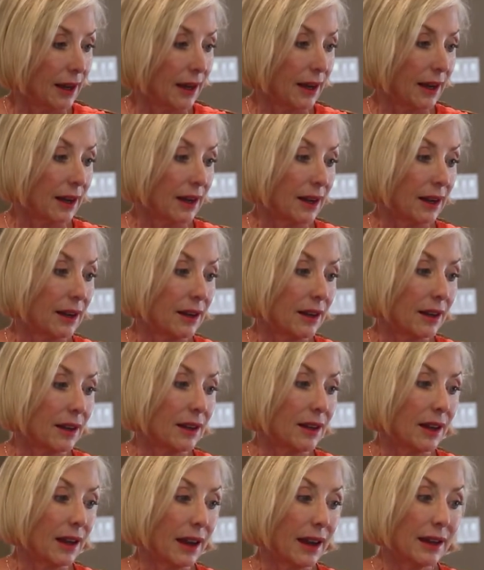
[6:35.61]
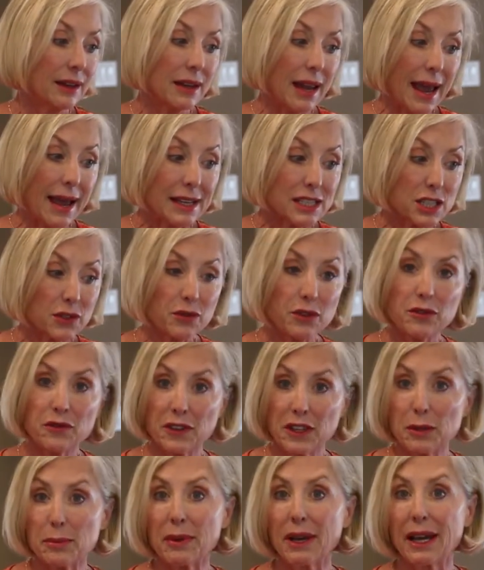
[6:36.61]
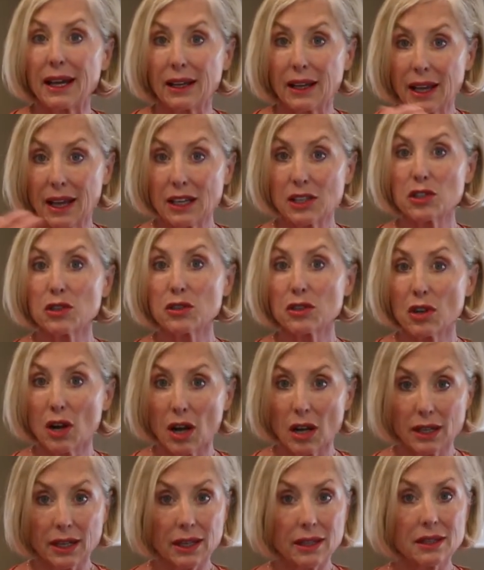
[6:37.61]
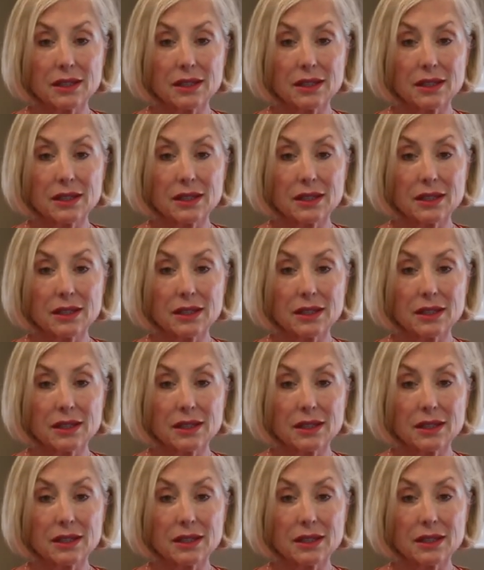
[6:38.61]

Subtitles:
And ask for feedback as you're talking.